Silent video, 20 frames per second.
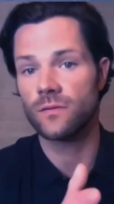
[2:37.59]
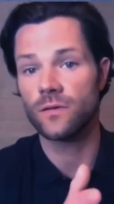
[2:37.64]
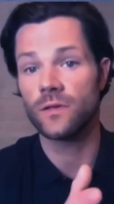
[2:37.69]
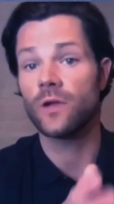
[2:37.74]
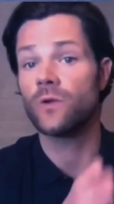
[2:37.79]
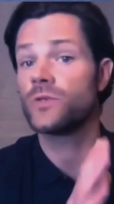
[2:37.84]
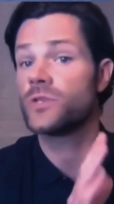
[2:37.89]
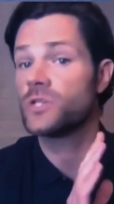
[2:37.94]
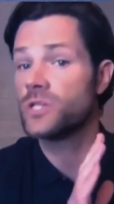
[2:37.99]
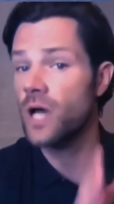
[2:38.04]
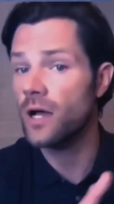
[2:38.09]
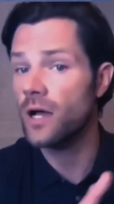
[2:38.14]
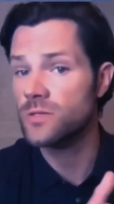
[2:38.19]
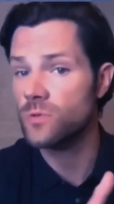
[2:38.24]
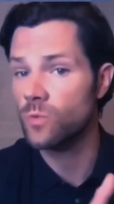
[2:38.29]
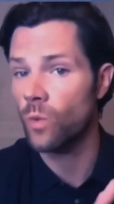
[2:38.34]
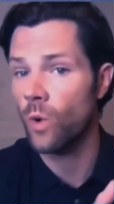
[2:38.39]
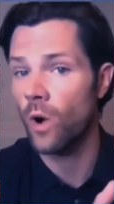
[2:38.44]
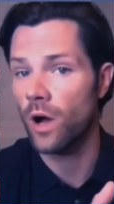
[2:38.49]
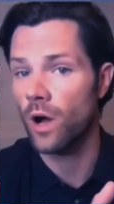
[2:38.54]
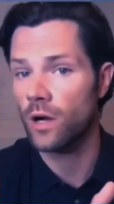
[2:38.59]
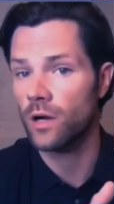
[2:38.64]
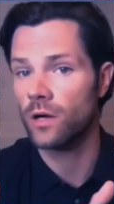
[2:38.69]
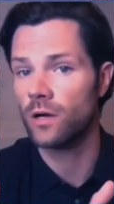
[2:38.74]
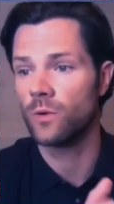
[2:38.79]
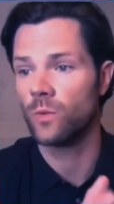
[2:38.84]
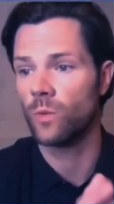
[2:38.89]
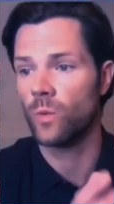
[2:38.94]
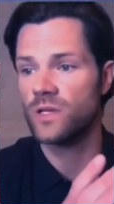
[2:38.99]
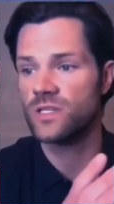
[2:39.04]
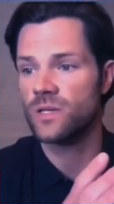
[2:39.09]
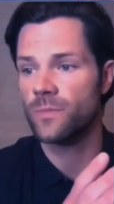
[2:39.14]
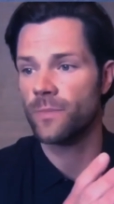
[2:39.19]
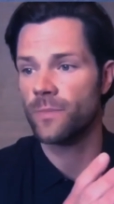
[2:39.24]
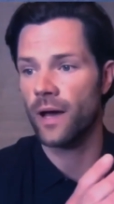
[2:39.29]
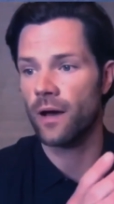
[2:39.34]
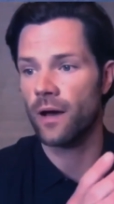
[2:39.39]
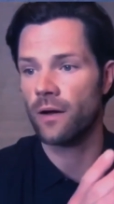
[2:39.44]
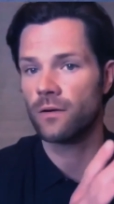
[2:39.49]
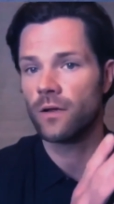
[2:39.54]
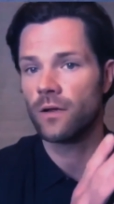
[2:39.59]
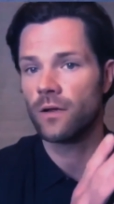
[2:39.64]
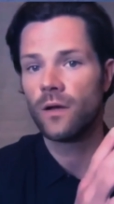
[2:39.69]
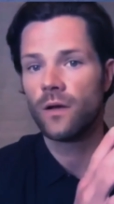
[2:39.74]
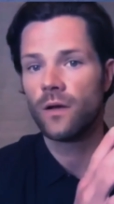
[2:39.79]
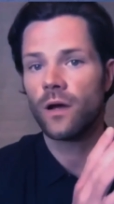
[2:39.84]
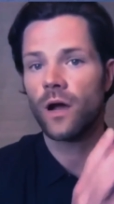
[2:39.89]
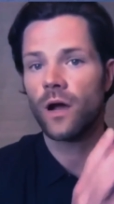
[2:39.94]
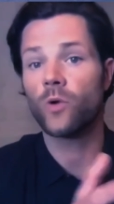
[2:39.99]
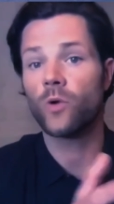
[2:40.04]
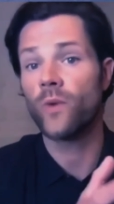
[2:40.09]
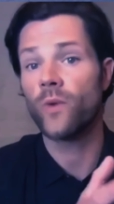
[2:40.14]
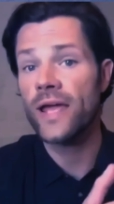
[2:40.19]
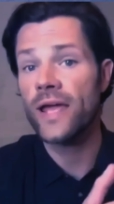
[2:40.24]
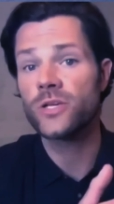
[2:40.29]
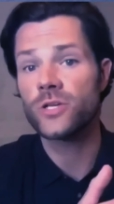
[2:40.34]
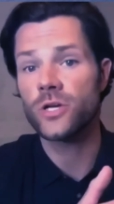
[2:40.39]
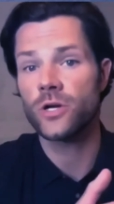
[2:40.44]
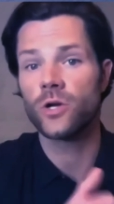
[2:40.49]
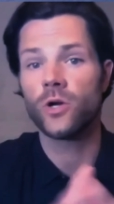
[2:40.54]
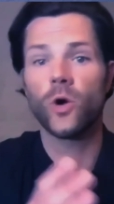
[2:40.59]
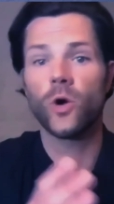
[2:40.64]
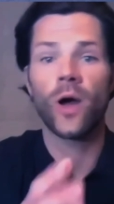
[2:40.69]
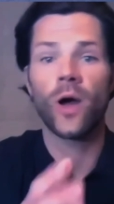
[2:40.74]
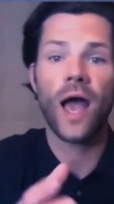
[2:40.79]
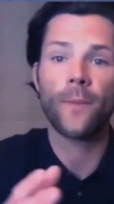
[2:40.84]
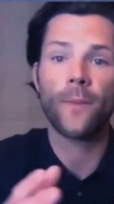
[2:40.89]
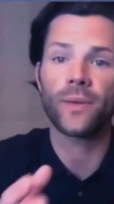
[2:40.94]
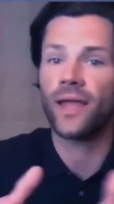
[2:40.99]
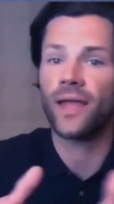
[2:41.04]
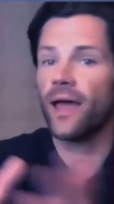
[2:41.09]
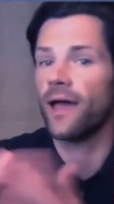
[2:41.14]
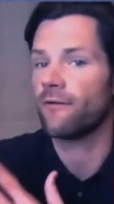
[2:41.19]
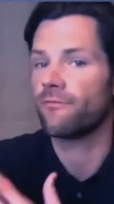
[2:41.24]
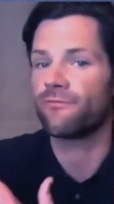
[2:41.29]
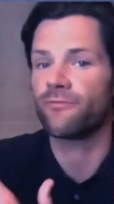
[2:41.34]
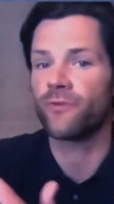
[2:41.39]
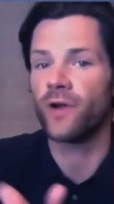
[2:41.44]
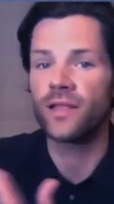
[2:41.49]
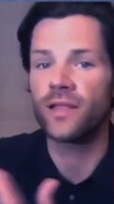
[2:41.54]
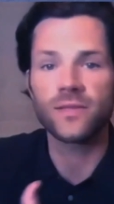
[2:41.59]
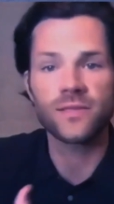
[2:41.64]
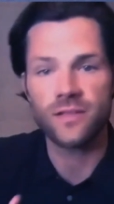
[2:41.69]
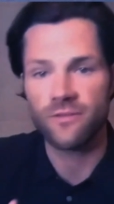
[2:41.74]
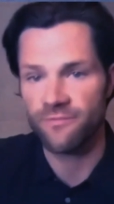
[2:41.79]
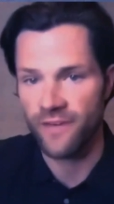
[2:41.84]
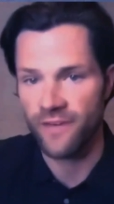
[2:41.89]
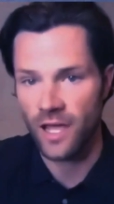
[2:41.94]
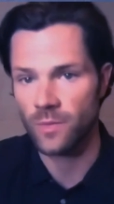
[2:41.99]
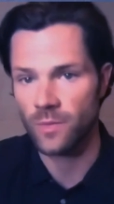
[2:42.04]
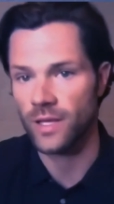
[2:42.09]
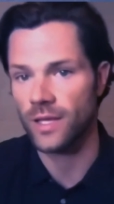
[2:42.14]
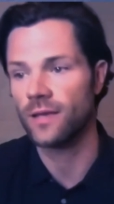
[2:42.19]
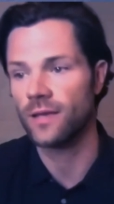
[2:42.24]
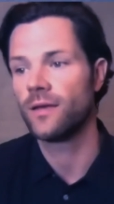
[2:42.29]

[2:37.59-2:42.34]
Chuck's Walker was about a ranger who happened to have friends and family.